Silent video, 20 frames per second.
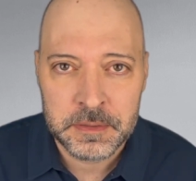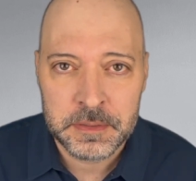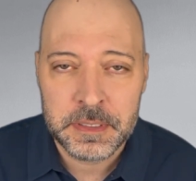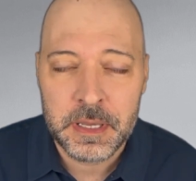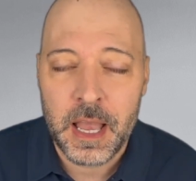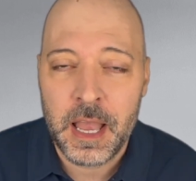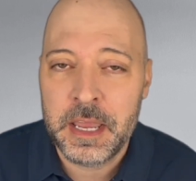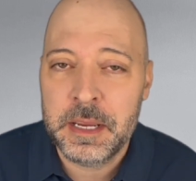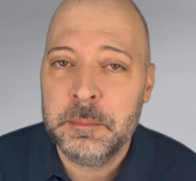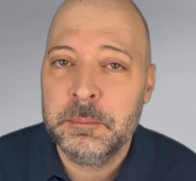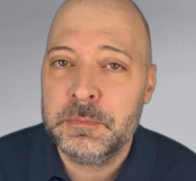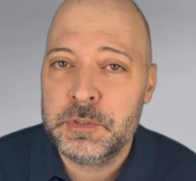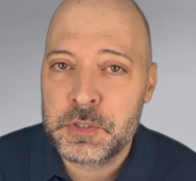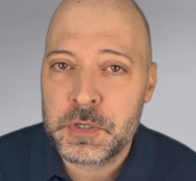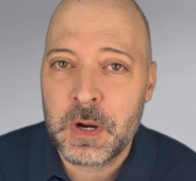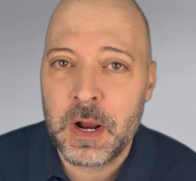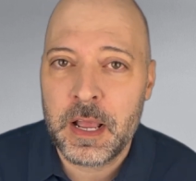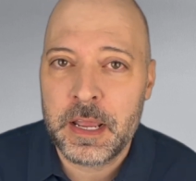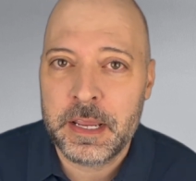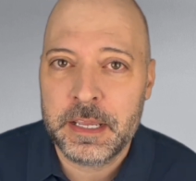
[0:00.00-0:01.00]
I am
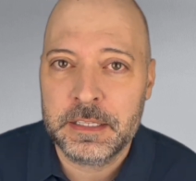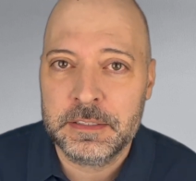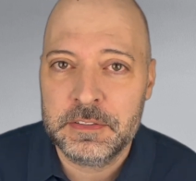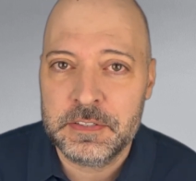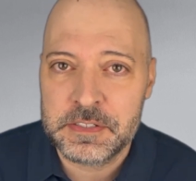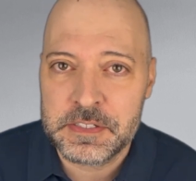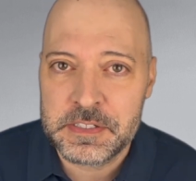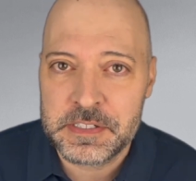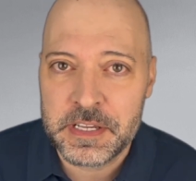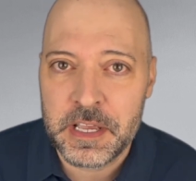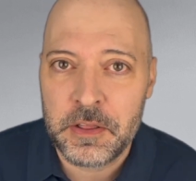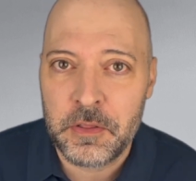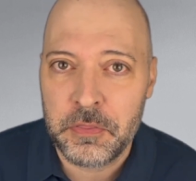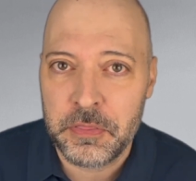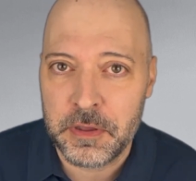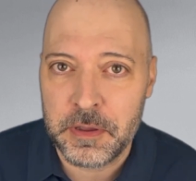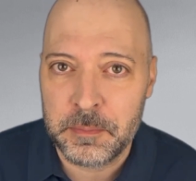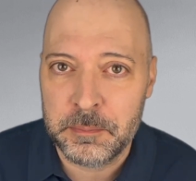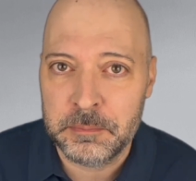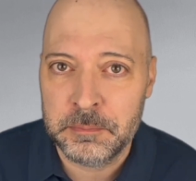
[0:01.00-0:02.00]
trying to sell
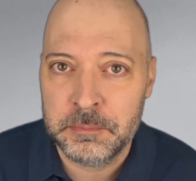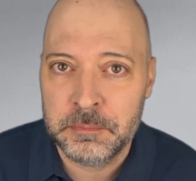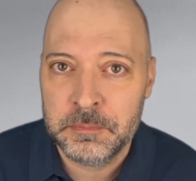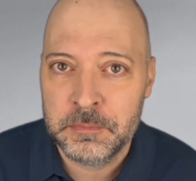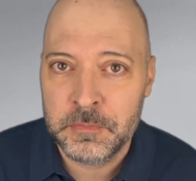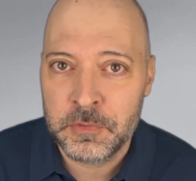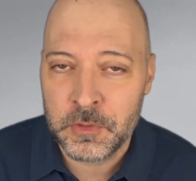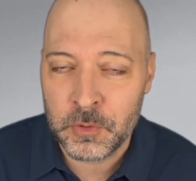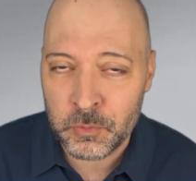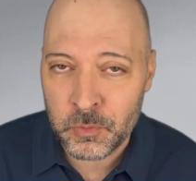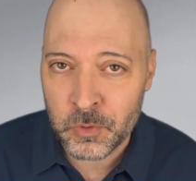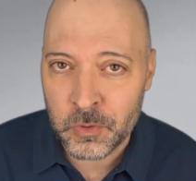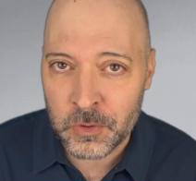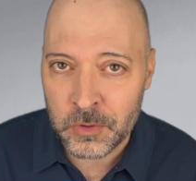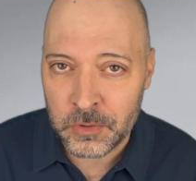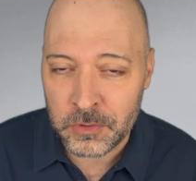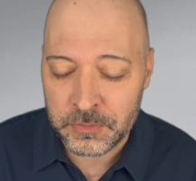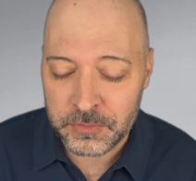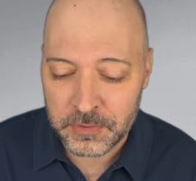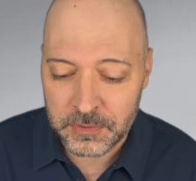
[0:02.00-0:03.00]
them the
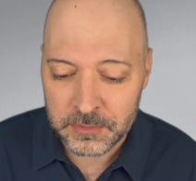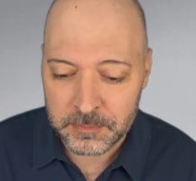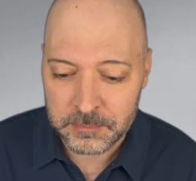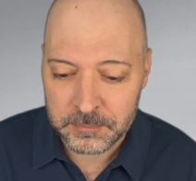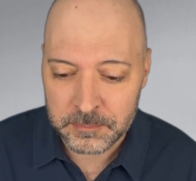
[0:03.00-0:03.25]
world.